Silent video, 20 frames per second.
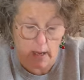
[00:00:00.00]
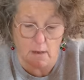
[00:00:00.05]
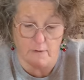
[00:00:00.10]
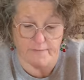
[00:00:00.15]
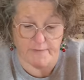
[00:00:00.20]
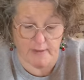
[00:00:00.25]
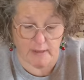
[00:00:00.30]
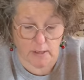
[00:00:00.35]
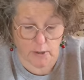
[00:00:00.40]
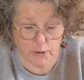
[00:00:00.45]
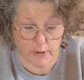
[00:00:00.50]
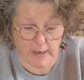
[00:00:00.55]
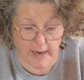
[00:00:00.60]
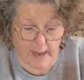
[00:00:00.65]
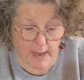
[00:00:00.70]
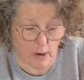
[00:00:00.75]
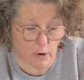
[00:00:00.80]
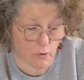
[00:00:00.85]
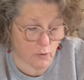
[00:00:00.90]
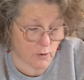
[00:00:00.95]
I'll figure it
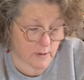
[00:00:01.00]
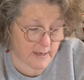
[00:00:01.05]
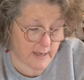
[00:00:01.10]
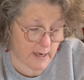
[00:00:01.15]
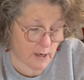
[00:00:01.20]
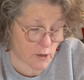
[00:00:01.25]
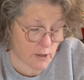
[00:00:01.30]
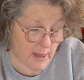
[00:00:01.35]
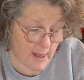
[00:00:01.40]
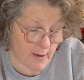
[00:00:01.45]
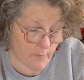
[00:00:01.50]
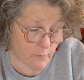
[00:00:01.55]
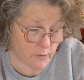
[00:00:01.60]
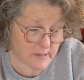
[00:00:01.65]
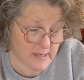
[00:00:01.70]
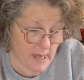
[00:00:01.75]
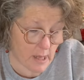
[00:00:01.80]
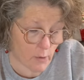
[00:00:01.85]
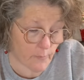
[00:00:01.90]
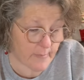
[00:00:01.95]
out or Caroline will
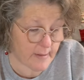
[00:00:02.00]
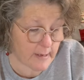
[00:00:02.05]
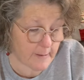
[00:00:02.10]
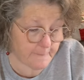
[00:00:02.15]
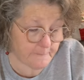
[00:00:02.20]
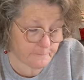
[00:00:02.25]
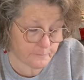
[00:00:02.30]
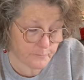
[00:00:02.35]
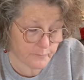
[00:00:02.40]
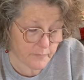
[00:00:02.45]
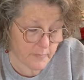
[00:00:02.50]
tell me.